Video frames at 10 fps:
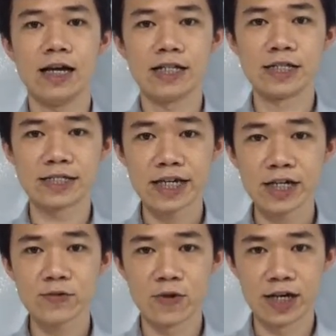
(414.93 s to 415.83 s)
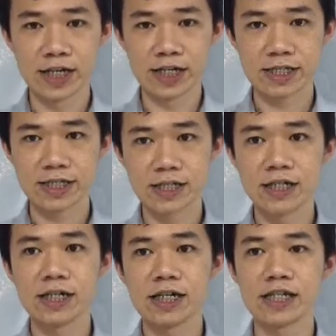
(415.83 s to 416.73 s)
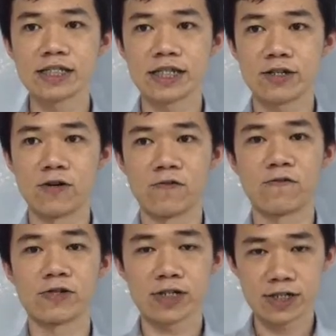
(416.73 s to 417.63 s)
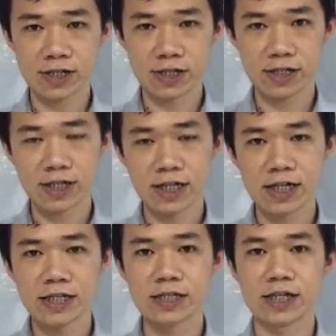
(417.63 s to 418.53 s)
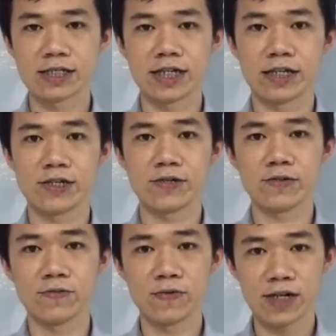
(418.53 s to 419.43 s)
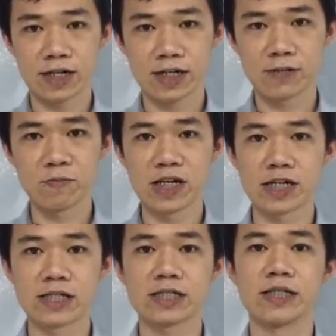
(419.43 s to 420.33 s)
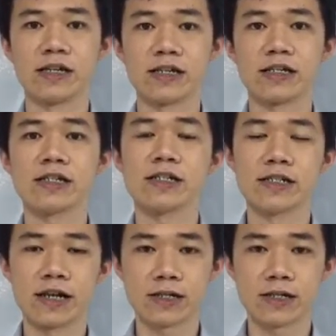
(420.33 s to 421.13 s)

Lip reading: The second one is, instead of R, they say W because their